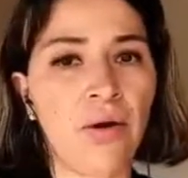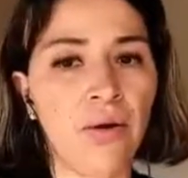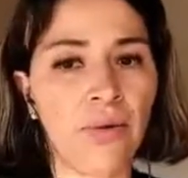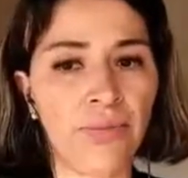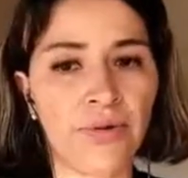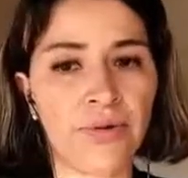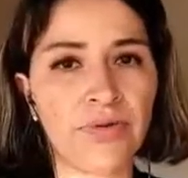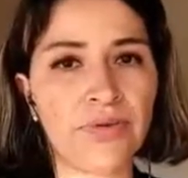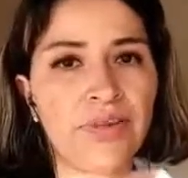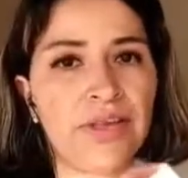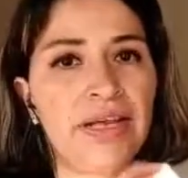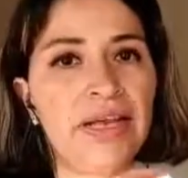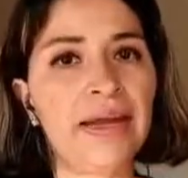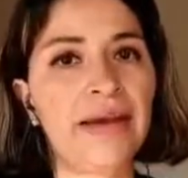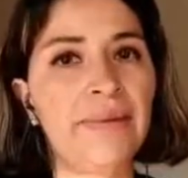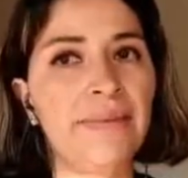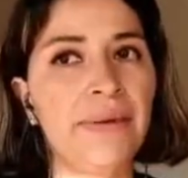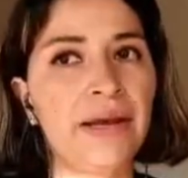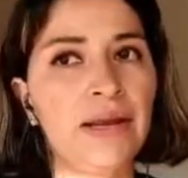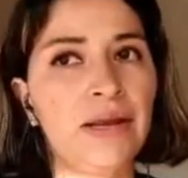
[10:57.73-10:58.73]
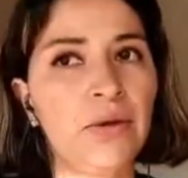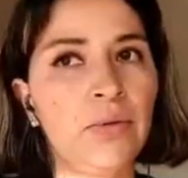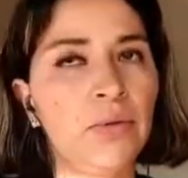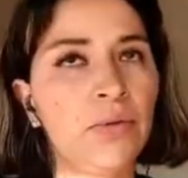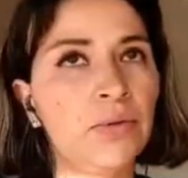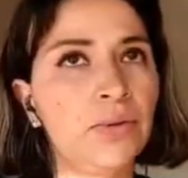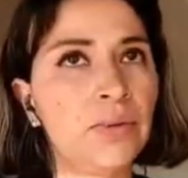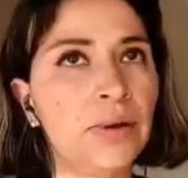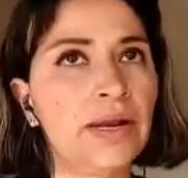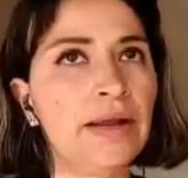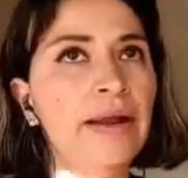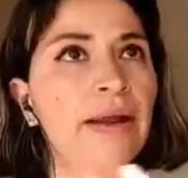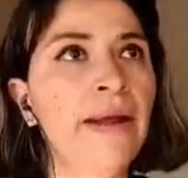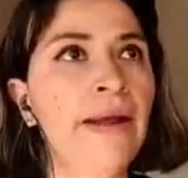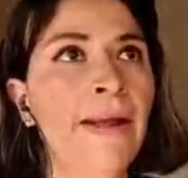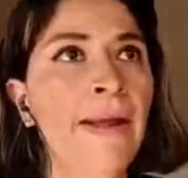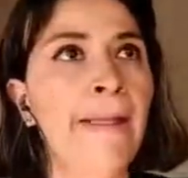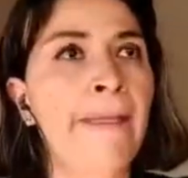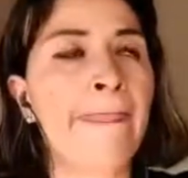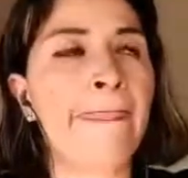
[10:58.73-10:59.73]
Obviously, a very good one.
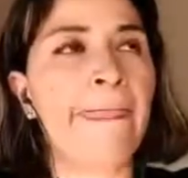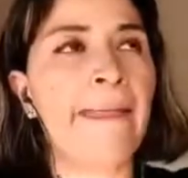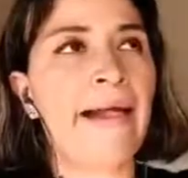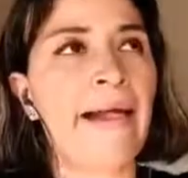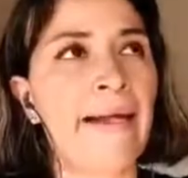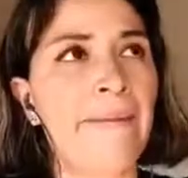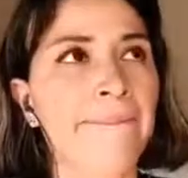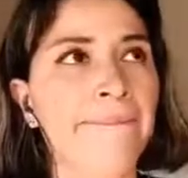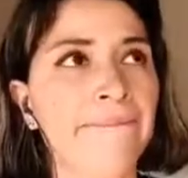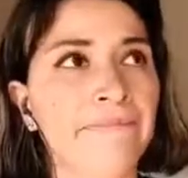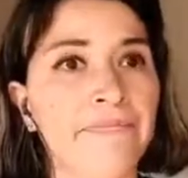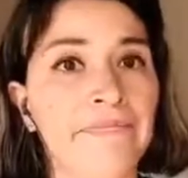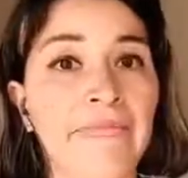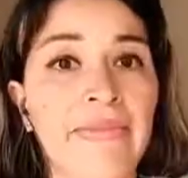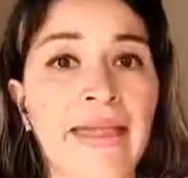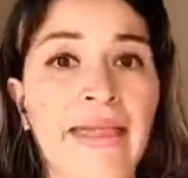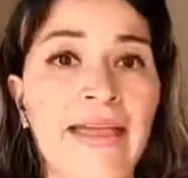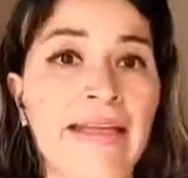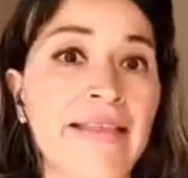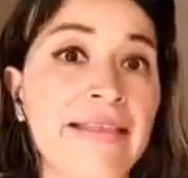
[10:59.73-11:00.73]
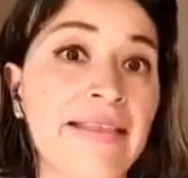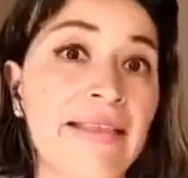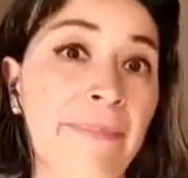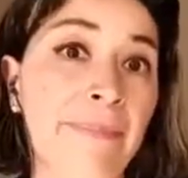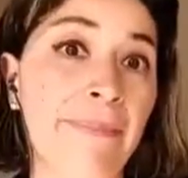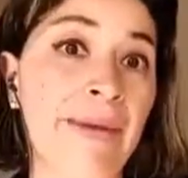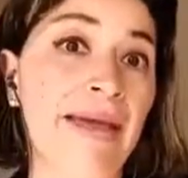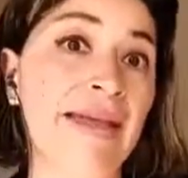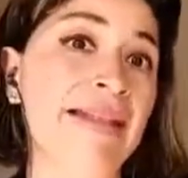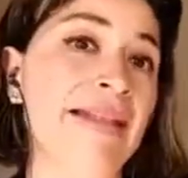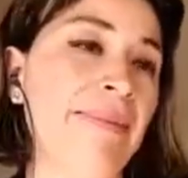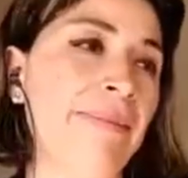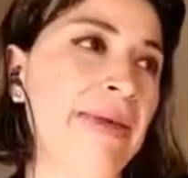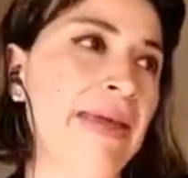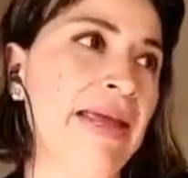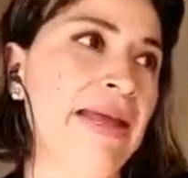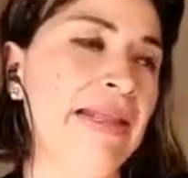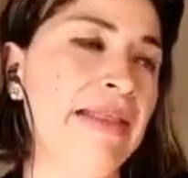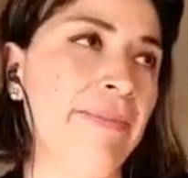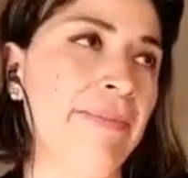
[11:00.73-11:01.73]
The bigger the